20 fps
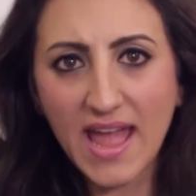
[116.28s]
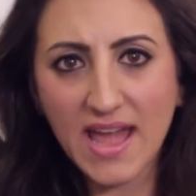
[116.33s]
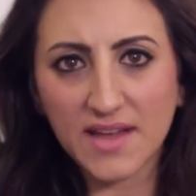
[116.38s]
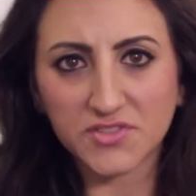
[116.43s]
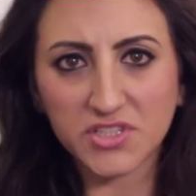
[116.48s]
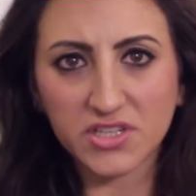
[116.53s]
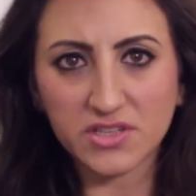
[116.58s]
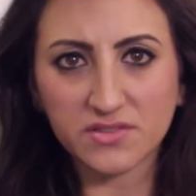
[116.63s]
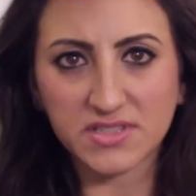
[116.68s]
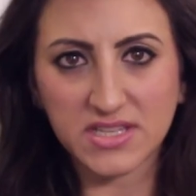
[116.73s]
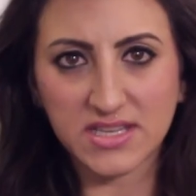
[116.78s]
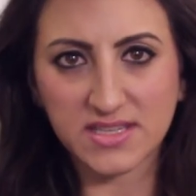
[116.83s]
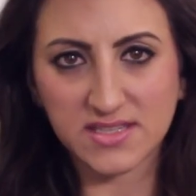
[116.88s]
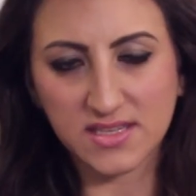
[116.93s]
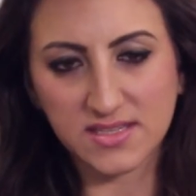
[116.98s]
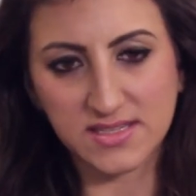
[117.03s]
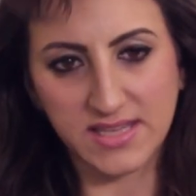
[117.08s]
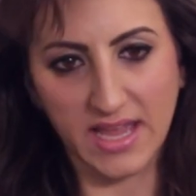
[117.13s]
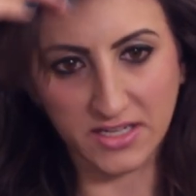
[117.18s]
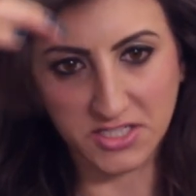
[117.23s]
After you tease
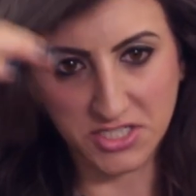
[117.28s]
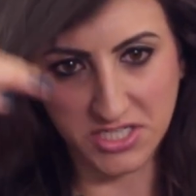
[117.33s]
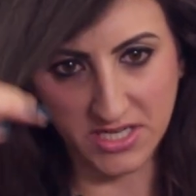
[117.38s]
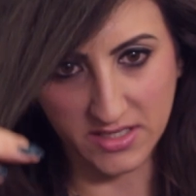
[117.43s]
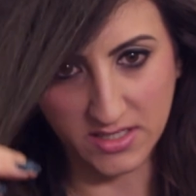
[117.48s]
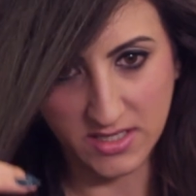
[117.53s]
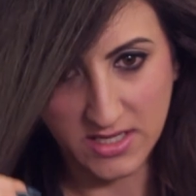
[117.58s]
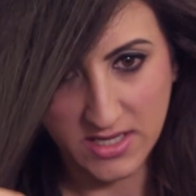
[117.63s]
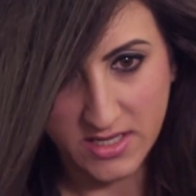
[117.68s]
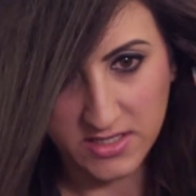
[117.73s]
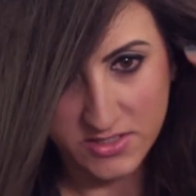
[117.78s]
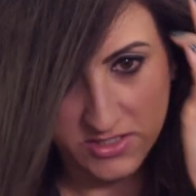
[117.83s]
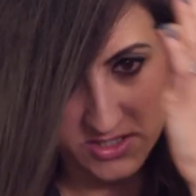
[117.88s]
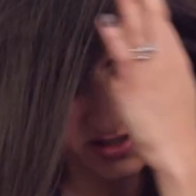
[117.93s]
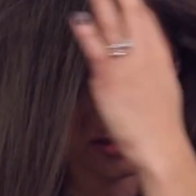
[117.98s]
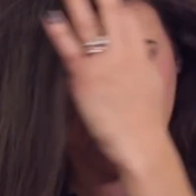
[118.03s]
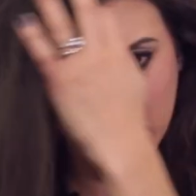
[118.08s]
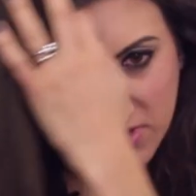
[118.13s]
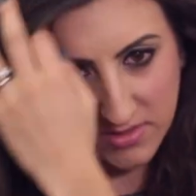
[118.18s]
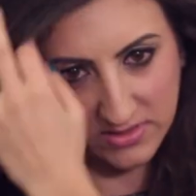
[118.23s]
a section,
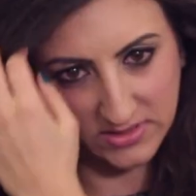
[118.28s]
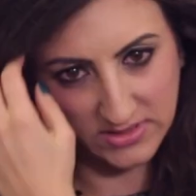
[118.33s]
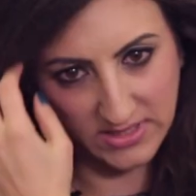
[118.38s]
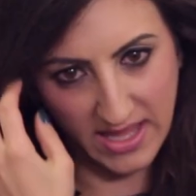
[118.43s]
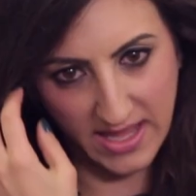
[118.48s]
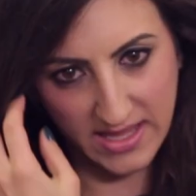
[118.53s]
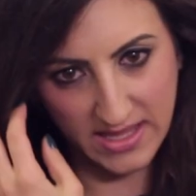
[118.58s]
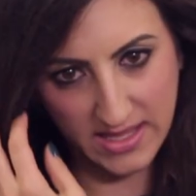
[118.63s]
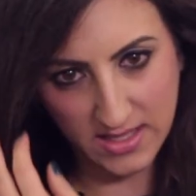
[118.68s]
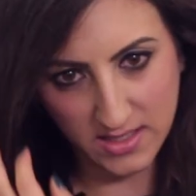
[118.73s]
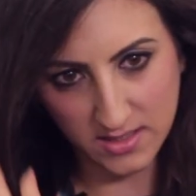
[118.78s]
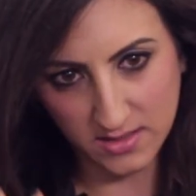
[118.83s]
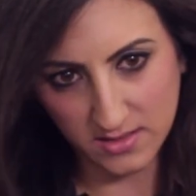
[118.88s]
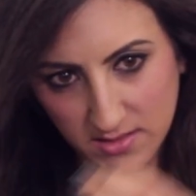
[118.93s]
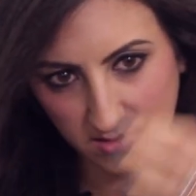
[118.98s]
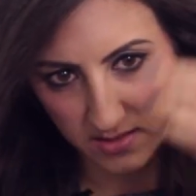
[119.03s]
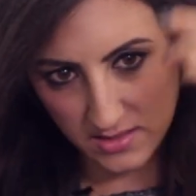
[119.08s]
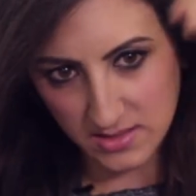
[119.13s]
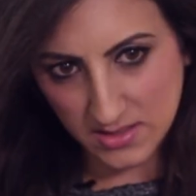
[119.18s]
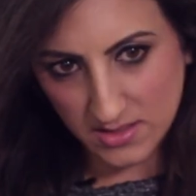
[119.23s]
just sort of lay it
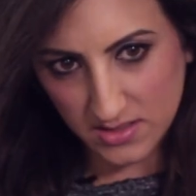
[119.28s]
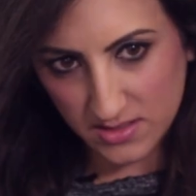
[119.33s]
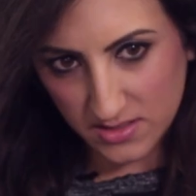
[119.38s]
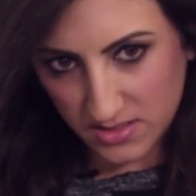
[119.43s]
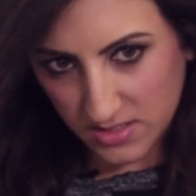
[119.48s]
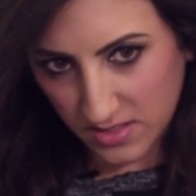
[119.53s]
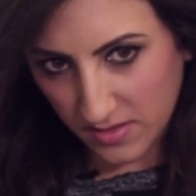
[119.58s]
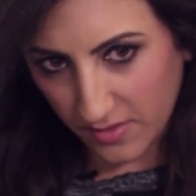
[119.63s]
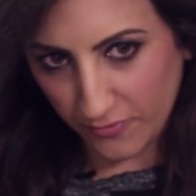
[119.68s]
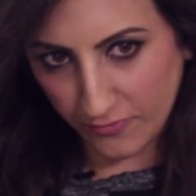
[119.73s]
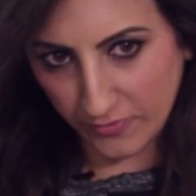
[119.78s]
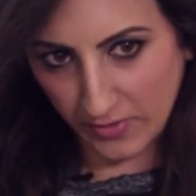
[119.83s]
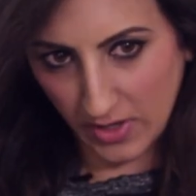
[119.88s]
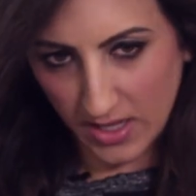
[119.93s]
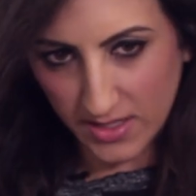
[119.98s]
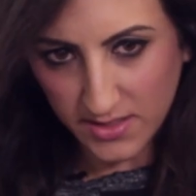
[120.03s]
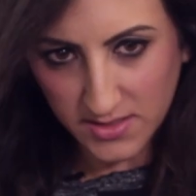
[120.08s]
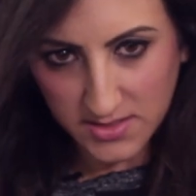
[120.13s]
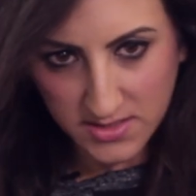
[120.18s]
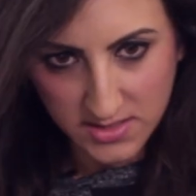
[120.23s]
to the
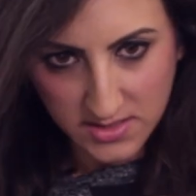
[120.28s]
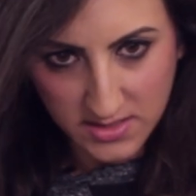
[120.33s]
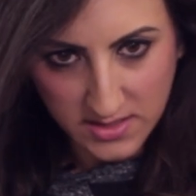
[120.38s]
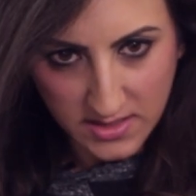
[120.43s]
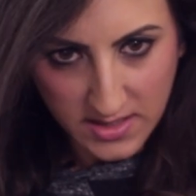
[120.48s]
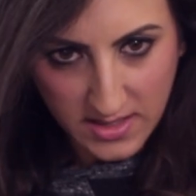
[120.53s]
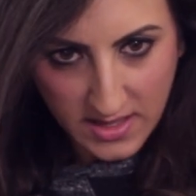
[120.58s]
front